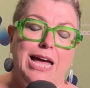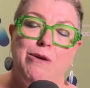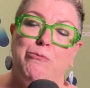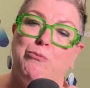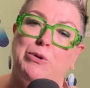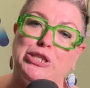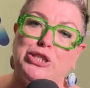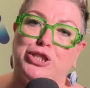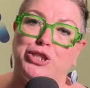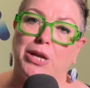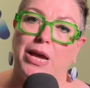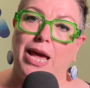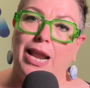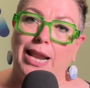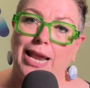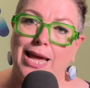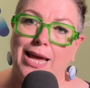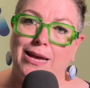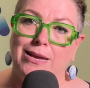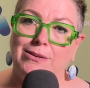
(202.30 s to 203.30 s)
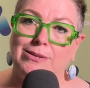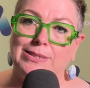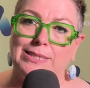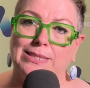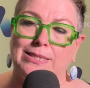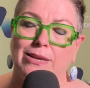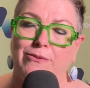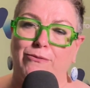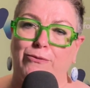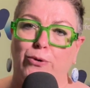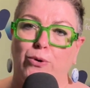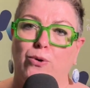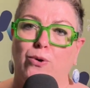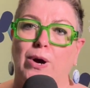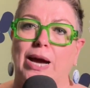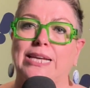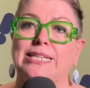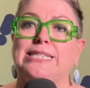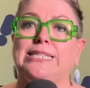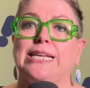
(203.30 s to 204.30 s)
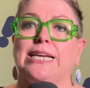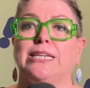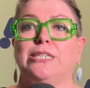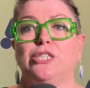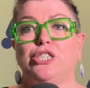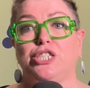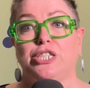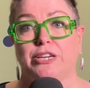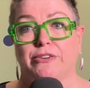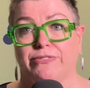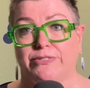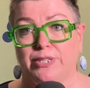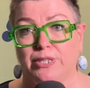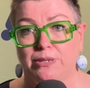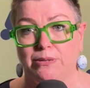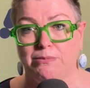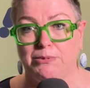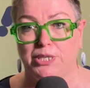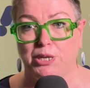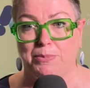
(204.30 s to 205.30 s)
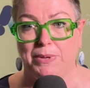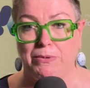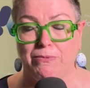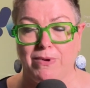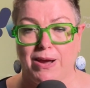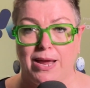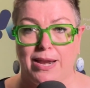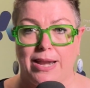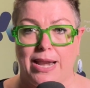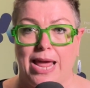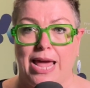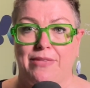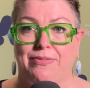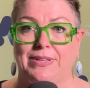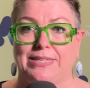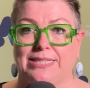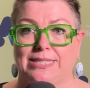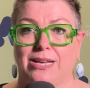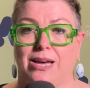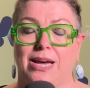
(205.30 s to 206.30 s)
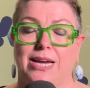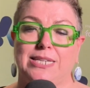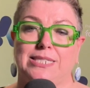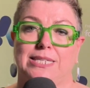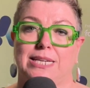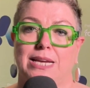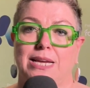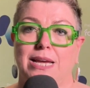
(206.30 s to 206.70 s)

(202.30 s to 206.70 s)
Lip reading: which allows for a second shift to be run at the site.